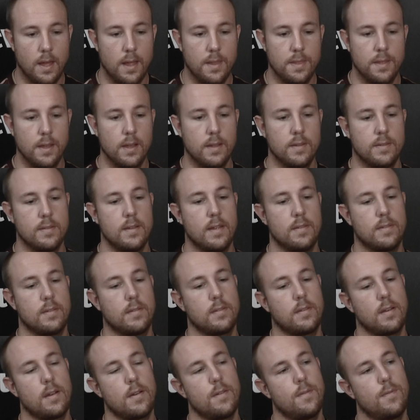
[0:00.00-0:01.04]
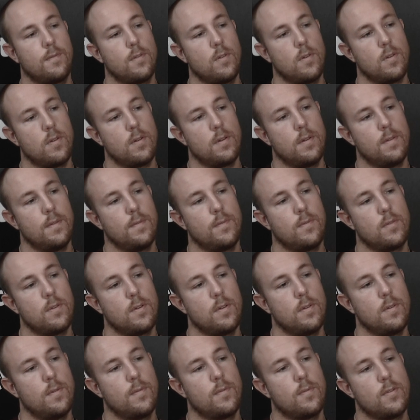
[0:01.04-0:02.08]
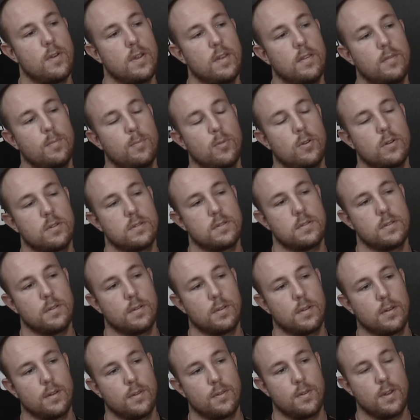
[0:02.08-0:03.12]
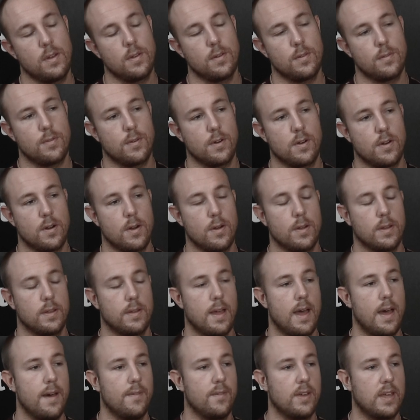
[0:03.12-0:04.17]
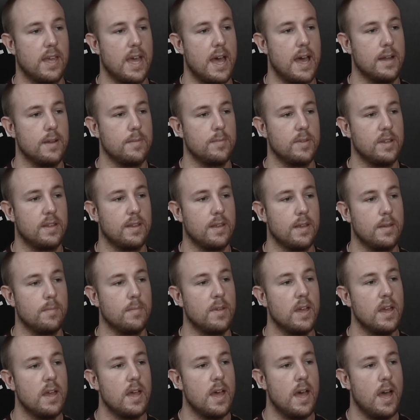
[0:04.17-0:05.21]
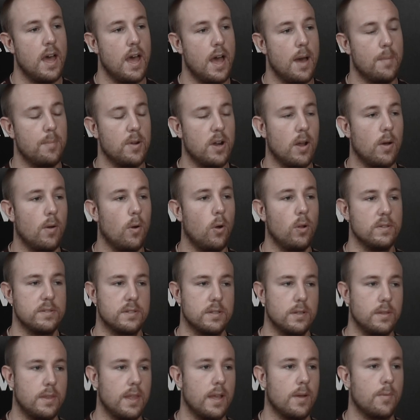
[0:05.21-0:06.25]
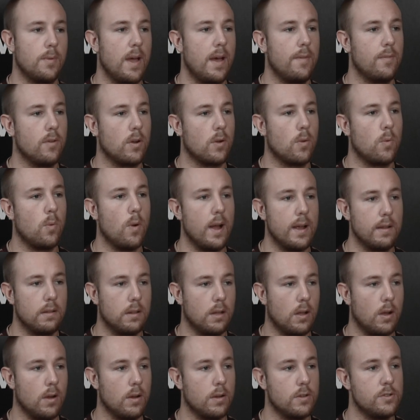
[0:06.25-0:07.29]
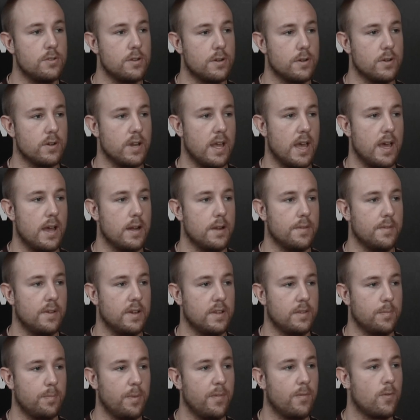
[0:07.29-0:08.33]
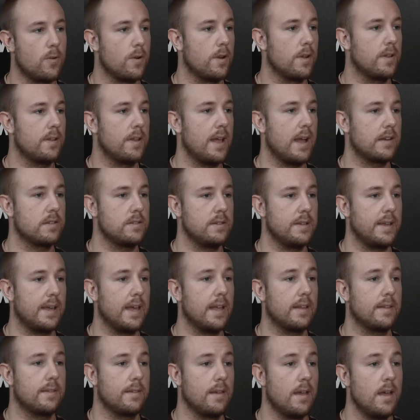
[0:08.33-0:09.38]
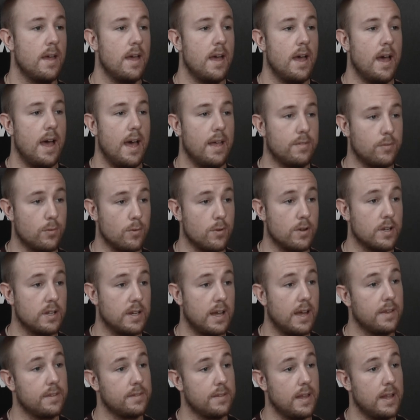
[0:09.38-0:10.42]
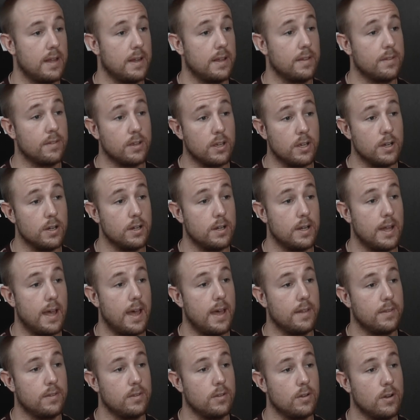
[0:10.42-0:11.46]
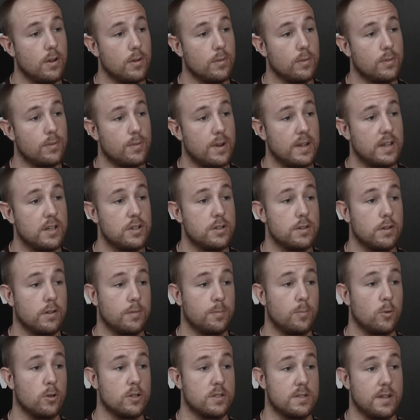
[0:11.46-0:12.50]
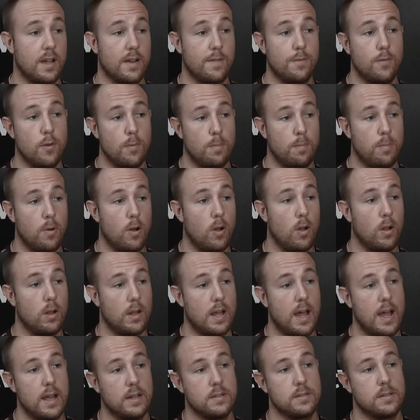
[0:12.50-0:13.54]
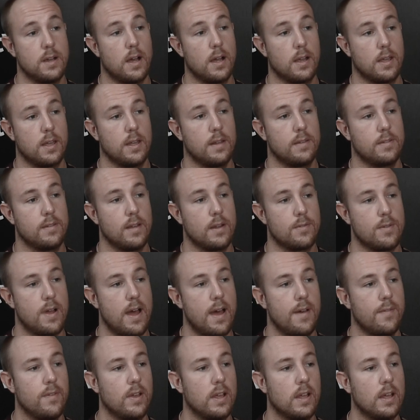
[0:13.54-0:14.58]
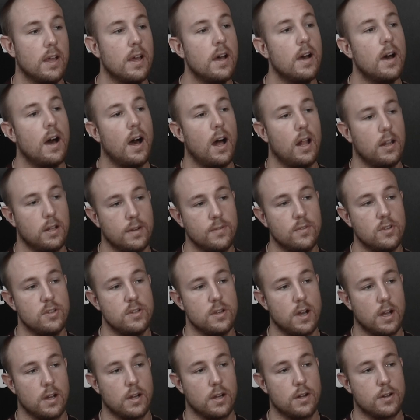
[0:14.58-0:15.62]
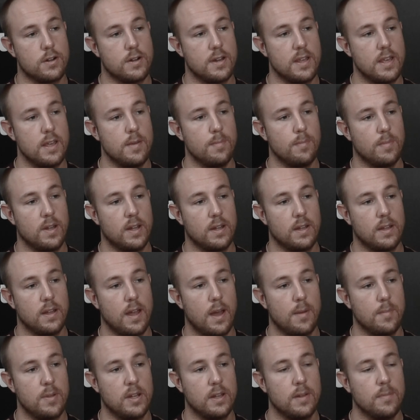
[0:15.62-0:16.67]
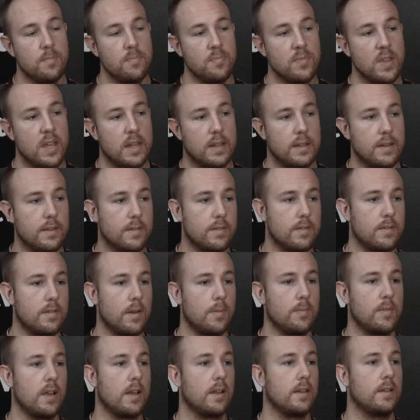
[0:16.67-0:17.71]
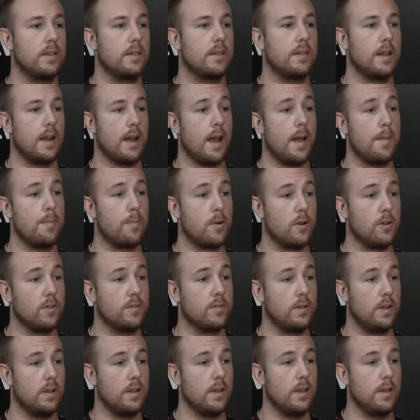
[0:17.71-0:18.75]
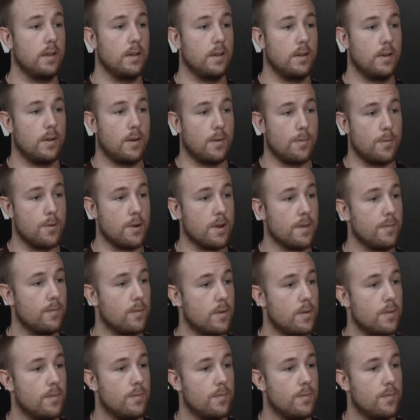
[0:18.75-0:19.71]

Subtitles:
I think it's necessary for esports to continue to grow and to have academy team, but I also think we have a quite long journey ahead of us before it actually gets as organized and as good as traditional sports like football, ice hockey, etc. Having a lot of younger team, and this is something that I personally are working for